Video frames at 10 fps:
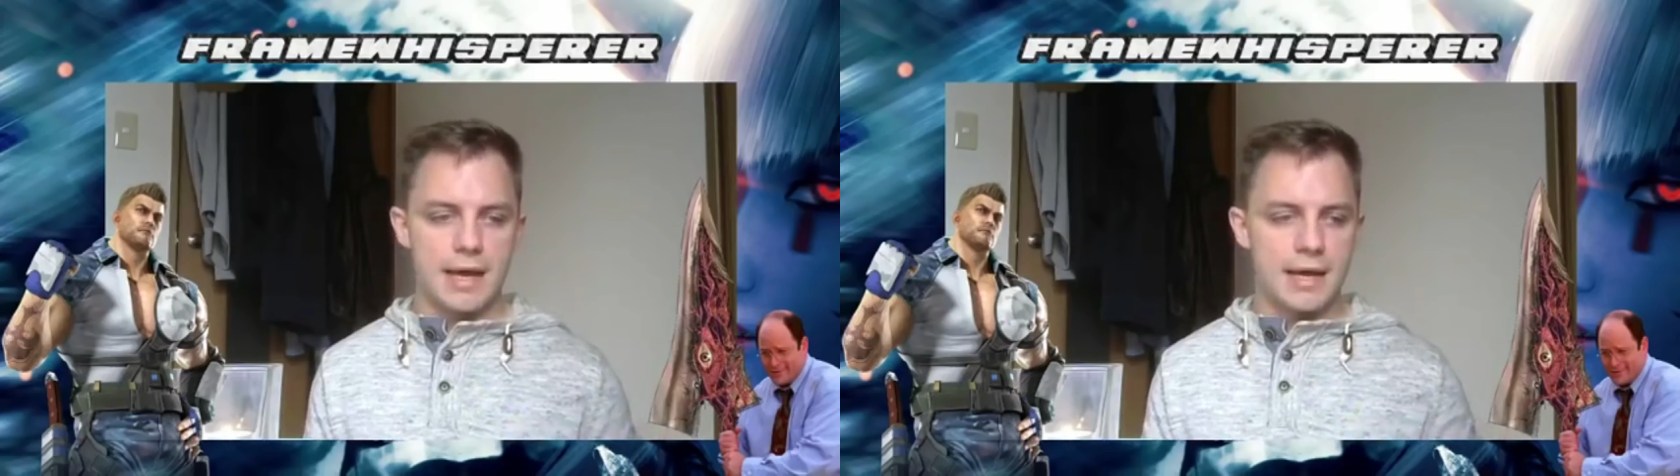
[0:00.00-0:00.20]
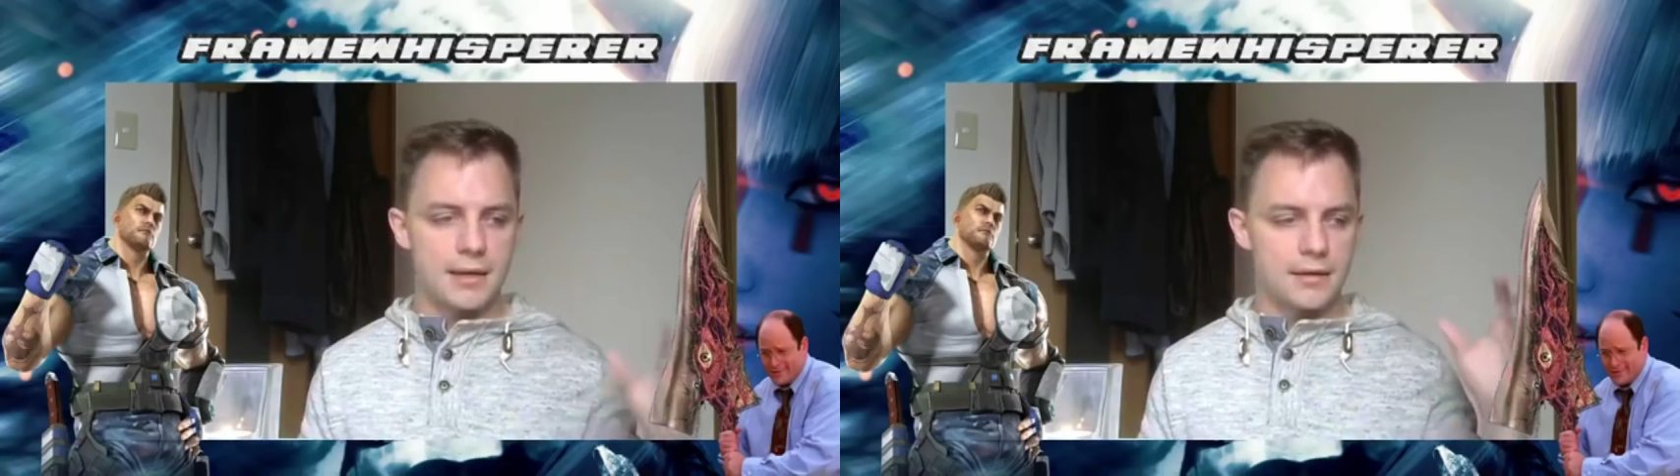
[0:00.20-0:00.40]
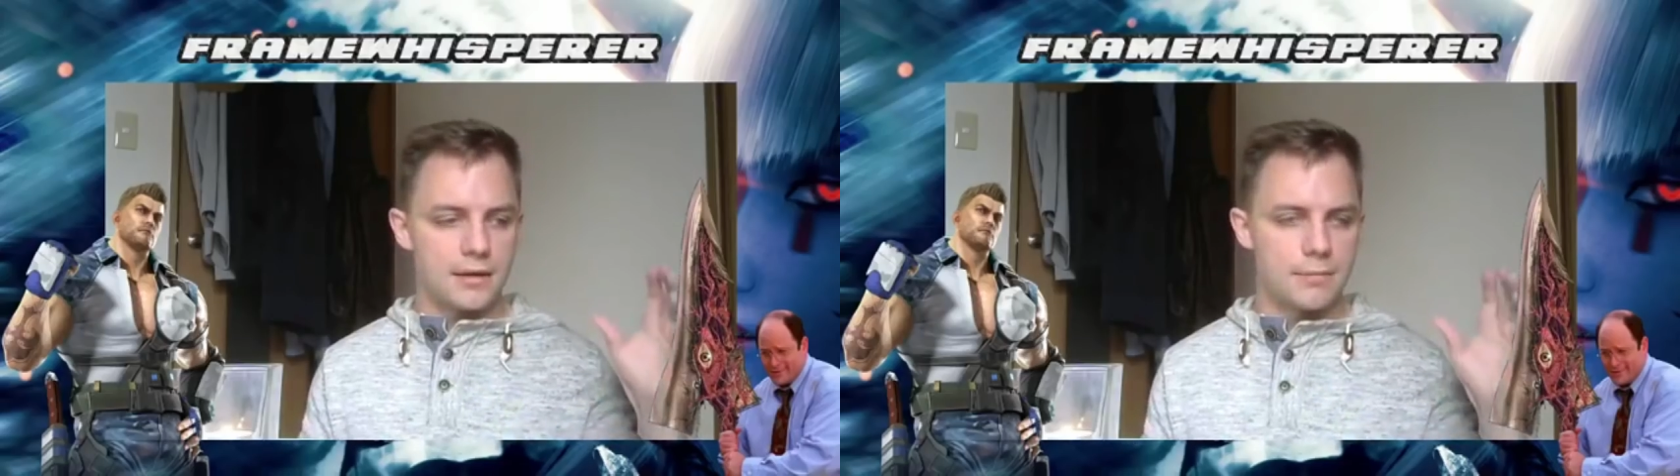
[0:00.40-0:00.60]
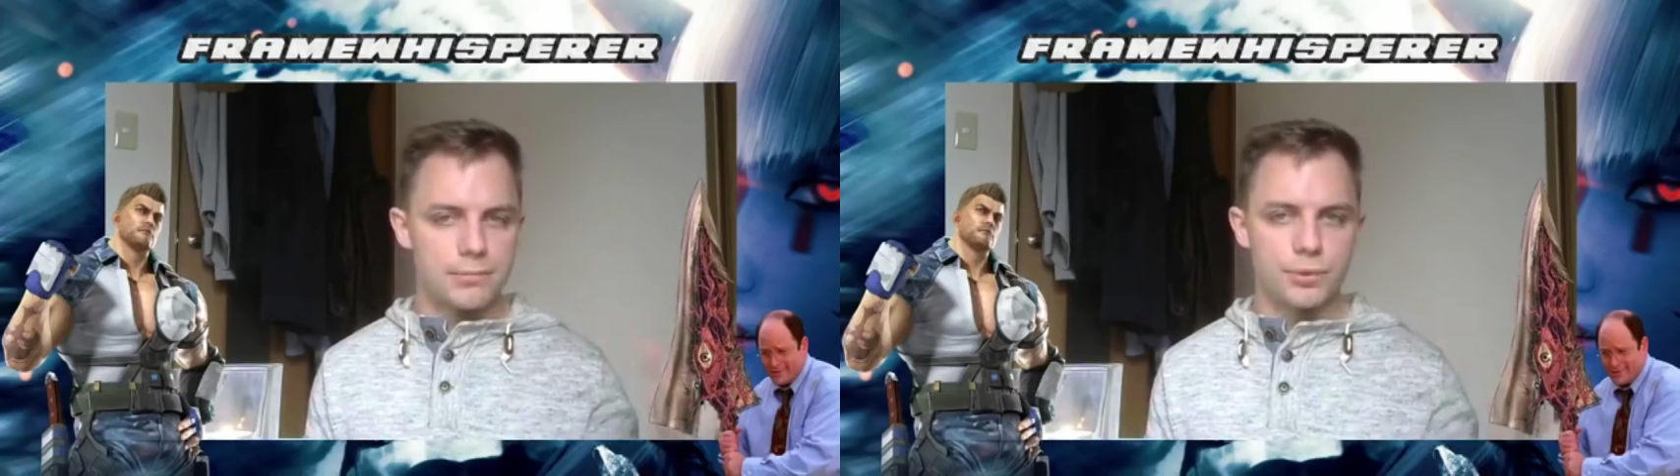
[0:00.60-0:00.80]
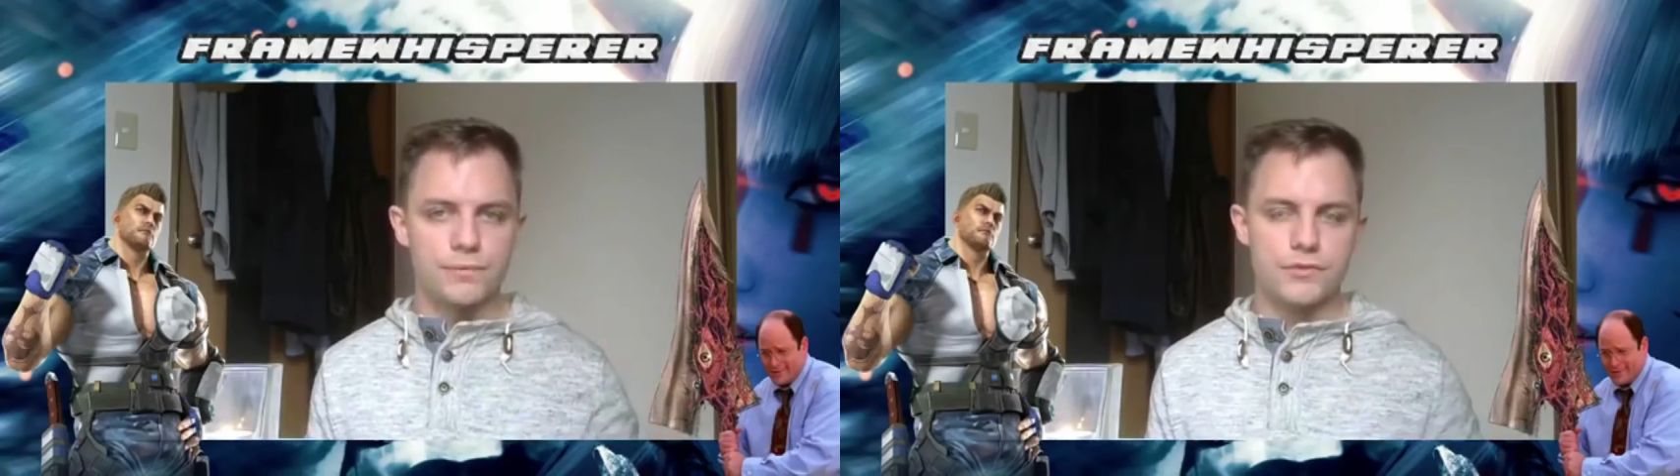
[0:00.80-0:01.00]
and an
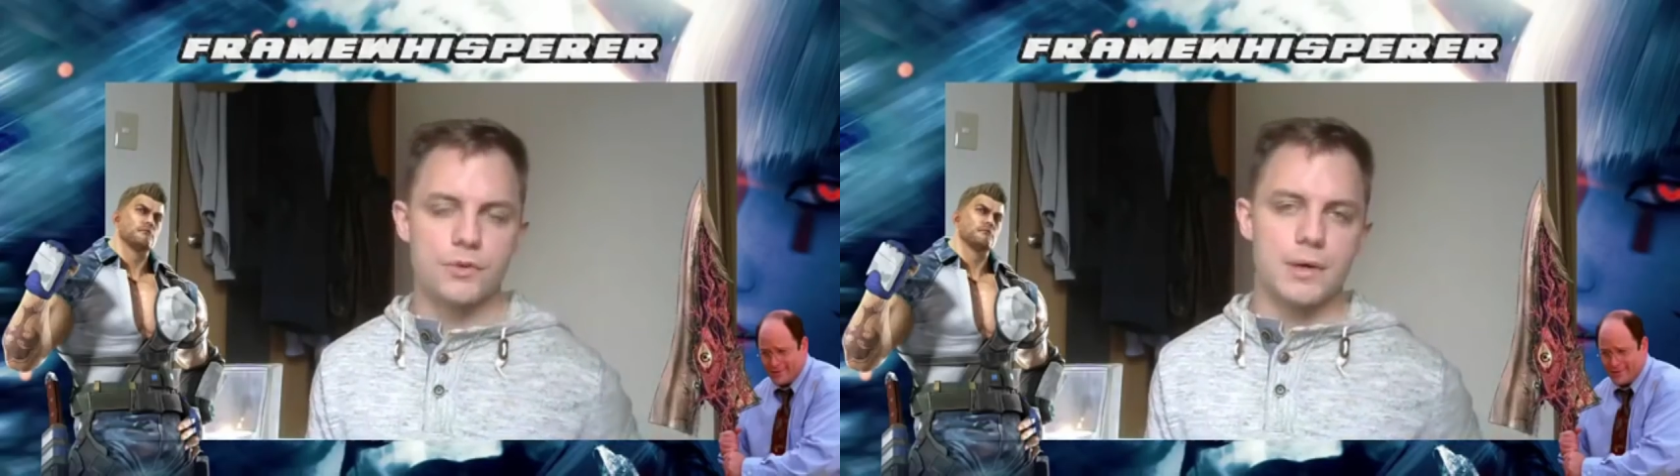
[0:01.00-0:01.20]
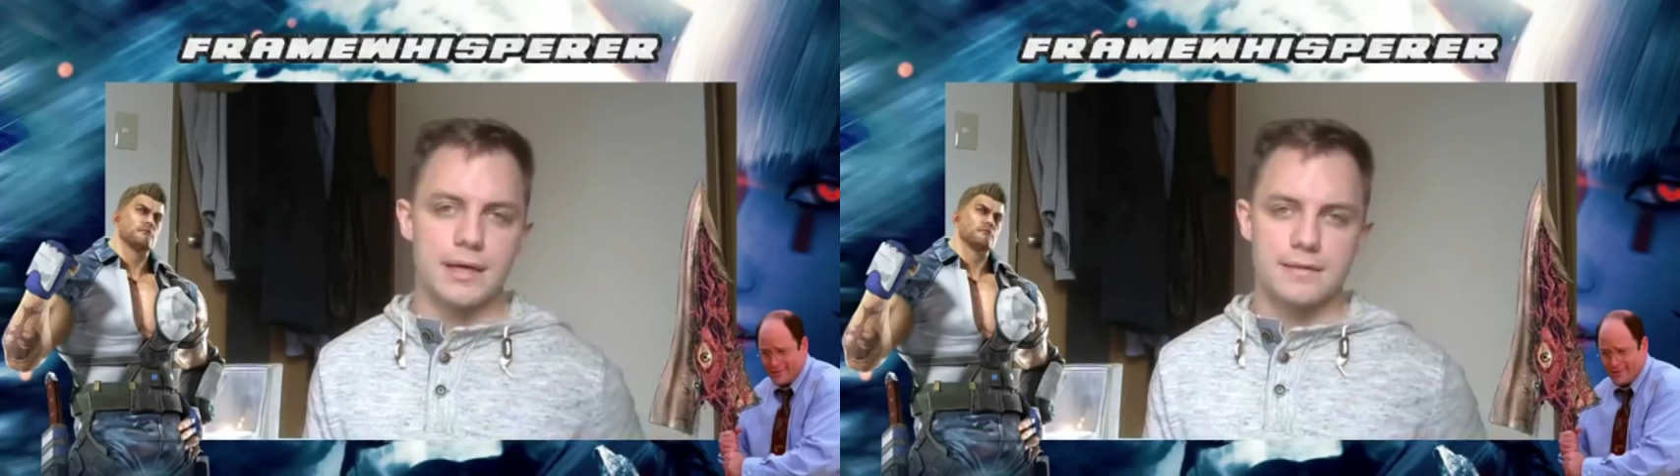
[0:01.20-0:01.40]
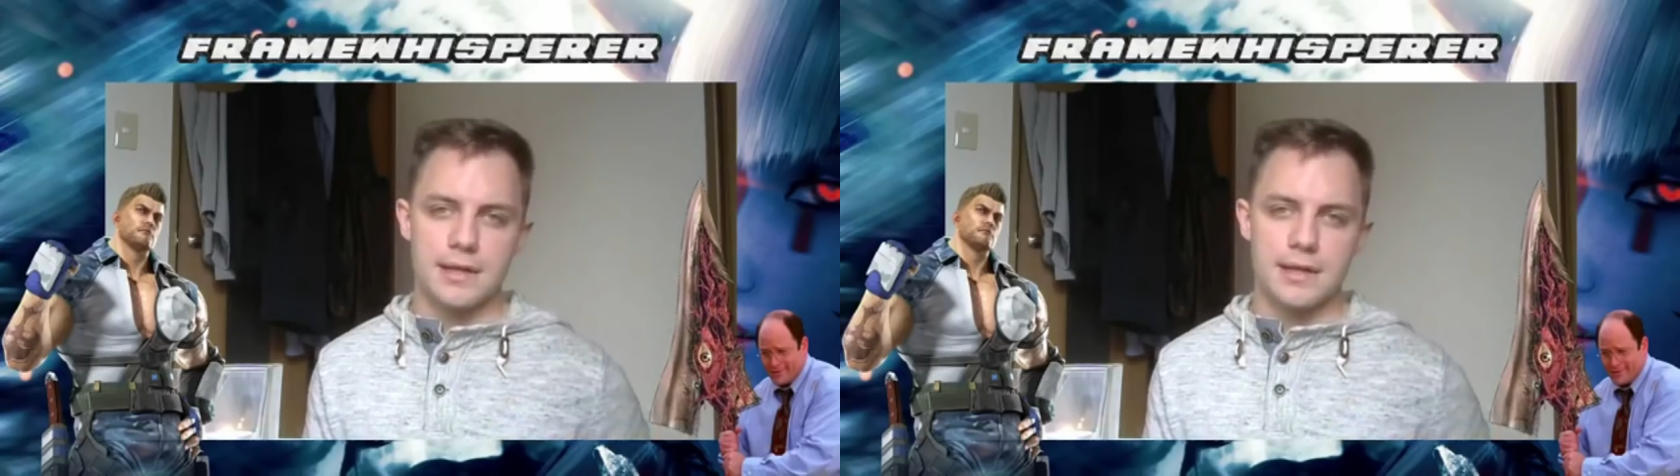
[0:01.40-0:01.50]
improved UI